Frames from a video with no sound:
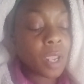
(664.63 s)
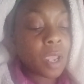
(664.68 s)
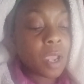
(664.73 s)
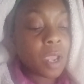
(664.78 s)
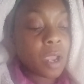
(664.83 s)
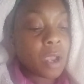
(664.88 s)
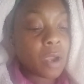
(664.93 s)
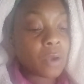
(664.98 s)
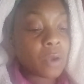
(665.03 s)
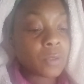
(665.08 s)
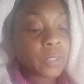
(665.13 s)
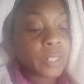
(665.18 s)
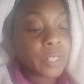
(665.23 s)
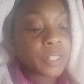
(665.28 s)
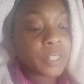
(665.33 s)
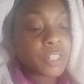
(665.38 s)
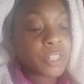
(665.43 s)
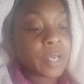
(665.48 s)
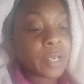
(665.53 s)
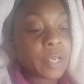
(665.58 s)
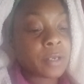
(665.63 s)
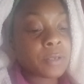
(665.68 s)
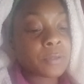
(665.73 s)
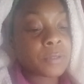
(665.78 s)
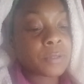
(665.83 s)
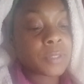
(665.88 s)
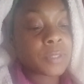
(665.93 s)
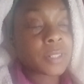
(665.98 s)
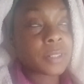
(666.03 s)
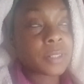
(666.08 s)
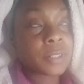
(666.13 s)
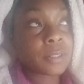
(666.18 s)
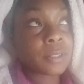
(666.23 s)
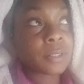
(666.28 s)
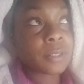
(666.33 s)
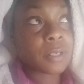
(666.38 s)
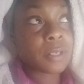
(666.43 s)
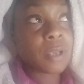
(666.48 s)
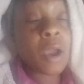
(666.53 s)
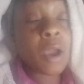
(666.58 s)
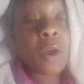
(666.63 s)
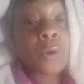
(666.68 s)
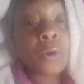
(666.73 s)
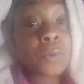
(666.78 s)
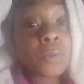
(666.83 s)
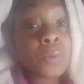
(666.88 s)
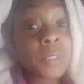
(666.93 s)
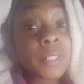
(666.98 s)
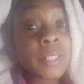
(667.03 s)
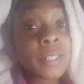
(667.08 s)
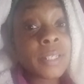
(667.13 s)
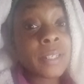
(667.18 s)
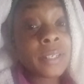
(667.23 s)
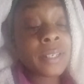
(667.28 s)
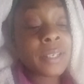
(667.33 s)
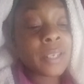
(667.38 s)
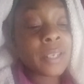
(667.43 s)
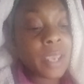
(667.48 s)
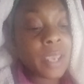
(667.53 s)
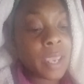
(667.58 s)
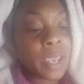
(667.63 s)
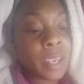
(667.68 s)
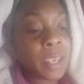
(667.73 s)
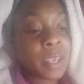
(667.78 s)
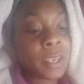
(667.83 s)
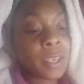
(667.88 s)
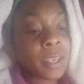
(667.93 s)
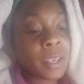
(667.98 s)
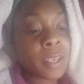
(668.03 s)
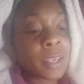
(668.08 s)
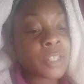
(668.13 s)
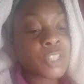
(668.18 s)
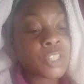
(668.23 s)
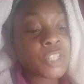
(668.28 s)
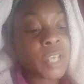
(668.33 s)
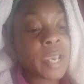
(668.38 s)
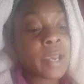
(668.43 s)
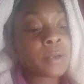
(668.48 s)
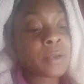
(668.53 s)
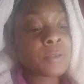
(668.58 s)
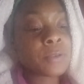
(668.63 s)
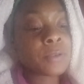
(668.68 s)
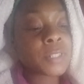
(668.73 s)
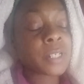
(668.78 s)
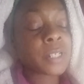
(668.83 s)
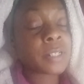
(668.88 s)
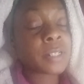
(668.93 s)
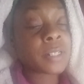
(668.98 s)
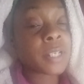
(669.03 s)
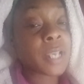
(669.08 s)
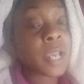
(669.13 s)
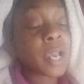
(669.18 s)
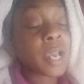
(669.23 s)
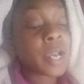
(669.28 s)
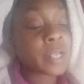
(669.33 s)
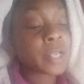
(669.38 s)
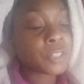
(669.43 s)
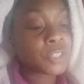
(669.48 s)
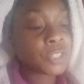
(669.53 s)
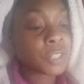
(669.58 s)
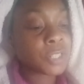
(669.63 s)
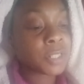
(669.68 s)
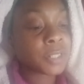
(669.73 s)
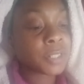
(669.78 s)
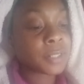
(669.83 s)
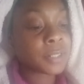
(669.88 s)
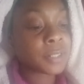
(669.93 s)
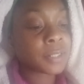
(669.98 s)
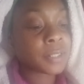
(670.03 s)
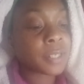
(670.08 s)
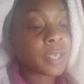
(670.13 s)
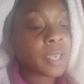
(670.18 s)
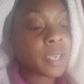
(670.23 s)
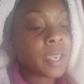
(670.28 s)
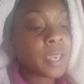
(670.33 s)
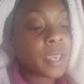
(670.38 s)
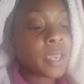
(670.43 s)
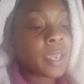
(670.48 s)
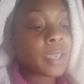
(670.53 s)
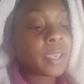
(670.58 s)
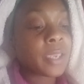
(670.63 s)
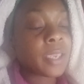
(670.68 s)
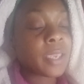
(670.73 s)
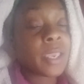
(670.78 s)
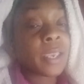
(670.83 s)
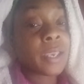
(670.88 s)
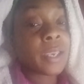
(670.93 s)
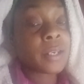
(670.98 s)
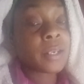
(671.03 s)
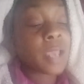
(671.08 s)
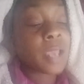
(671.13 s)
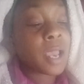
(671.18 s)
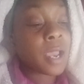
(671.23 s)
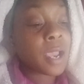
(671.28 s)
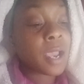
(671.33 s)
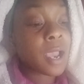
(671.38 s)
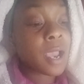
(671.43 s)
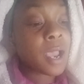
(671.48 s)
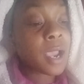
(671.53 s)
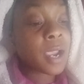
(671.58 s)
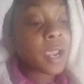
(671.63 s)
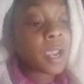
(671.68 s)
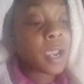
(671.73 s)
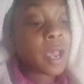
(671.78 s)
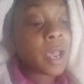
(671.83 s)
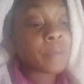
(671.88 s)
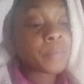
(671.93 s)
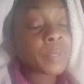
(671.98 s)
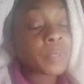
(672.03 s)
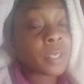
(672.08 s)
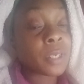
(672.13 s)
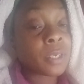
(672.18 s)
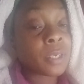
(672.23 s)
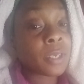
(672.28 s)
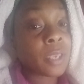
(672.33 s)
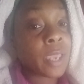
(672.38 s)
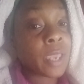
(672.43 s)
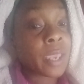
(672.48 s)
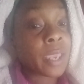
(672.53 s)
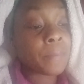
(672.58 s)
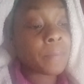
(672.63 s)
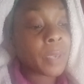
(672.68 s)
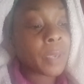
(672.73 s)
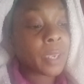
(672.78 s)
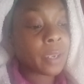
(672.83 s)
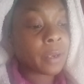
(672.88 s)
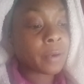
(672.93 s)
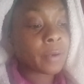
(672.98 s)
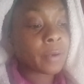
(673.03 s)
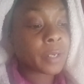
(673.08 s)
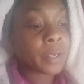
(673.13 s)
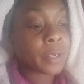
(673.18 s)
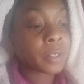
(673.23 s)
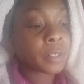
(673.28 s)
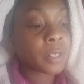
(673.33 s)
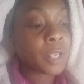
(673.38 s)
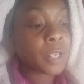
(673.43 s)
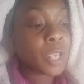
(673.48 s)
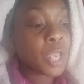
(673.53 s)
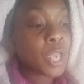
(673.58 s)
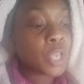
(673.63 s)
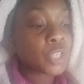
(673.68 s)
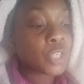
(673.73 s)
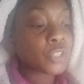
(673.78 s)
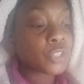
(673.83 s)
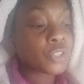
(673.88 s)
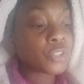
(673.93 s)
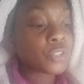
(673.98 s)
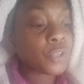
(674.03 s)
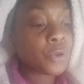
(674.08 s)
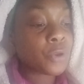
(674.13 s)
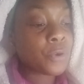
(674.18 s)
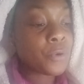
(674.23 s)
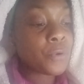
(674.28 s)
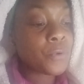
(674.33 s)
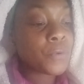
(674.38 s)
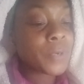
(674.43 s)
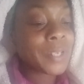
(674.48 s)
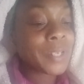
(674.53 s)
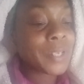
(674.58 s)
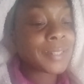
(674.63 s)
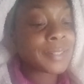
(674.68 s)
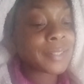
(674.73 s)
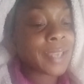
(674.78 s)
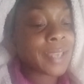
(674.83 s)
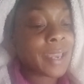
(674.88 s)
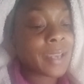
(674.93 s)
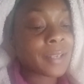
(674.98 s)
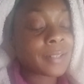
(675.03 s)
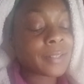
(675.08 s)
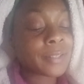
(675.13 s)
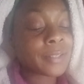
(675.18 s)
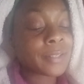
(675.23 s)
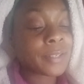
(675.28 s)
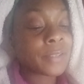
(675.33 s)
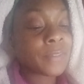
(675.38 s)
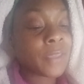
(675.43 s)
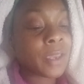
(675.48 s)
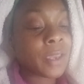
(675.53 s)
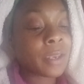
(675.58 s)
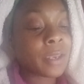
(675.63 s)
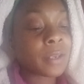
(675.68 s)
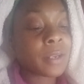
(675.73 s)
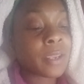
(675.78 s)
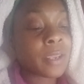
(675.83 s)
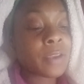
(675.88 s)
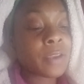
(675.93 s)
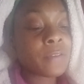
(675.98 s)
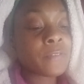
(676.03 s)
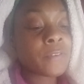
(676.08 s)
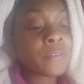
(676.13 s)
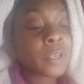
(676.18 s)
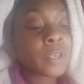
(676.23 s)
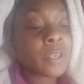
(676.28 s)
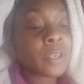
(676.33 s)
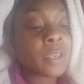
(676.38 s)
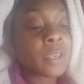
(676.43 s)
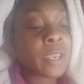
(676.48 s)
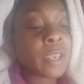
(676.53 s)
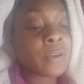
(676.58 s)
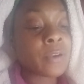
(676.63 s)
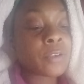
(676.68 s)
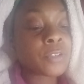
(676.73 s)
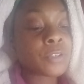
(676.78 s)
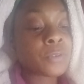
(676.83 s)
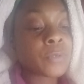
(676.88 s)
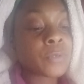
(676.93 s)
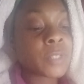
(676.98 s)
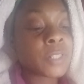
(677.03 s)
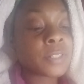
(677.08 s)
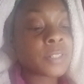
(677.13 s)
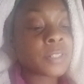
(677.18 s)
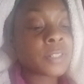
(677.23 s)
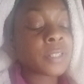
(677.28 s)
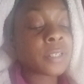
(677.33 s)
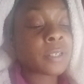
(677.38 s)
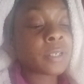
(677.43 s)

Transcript: Only a child's only a child's unconscious can copy a parent so exactly that every characteristic